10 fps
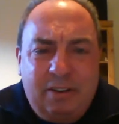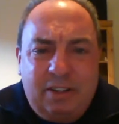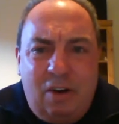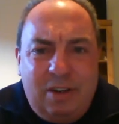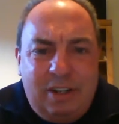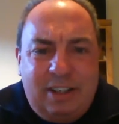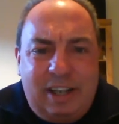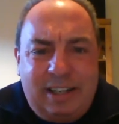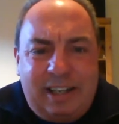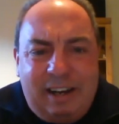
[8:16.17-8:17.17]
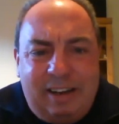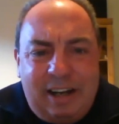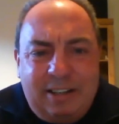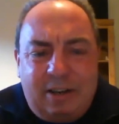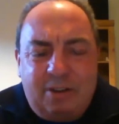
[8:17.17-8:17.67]
don't set
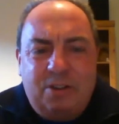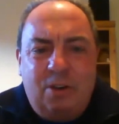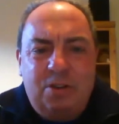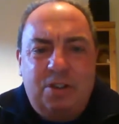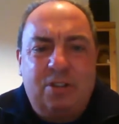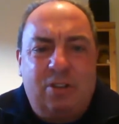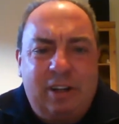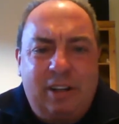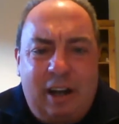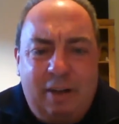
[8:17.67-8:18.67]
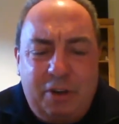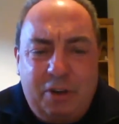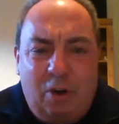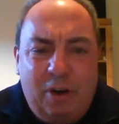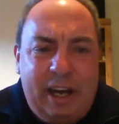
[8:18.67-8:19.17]
deadlines that are so strict that if you
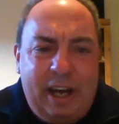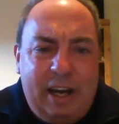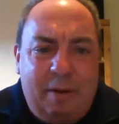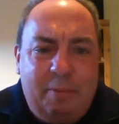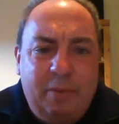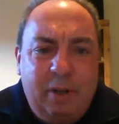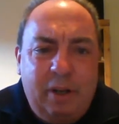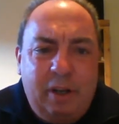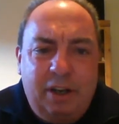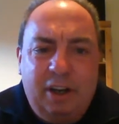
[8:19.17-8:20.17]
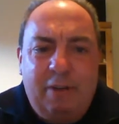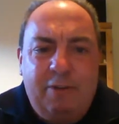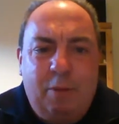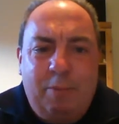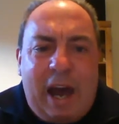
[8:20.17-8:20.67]
don't hit them, you're going to
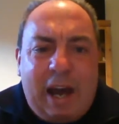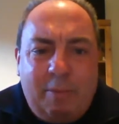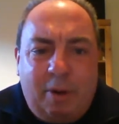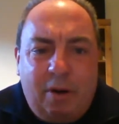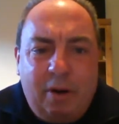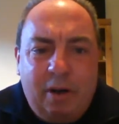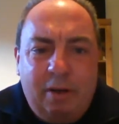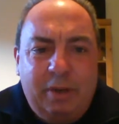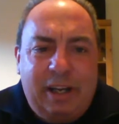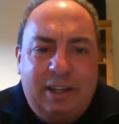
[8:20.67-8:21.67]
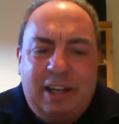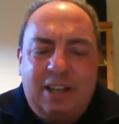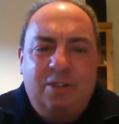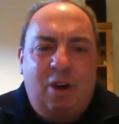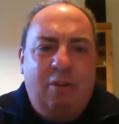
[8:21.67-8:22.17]
feel bad about it, because
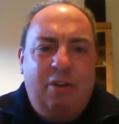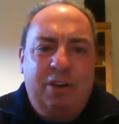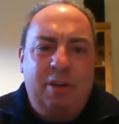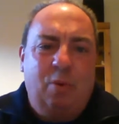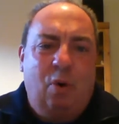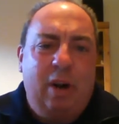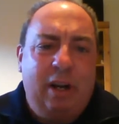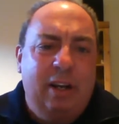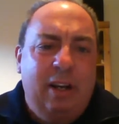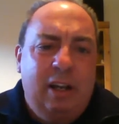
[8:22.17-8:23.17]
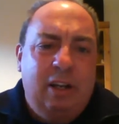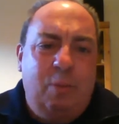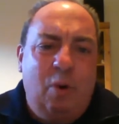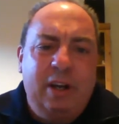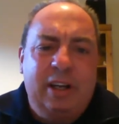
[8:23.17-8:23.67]
that's not really the point. The
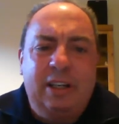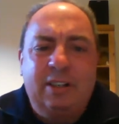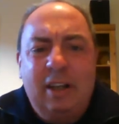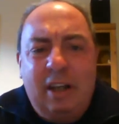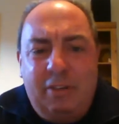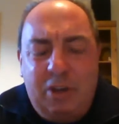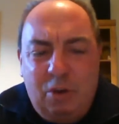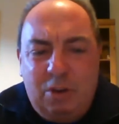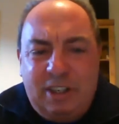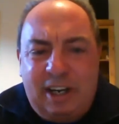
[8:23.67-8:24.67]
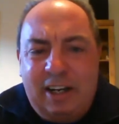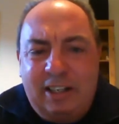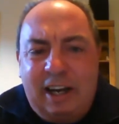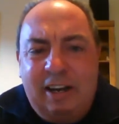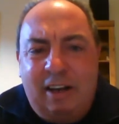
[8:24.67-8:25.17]
point is, if you do set a
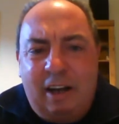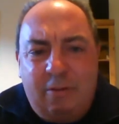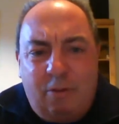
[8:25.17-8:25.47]
deadline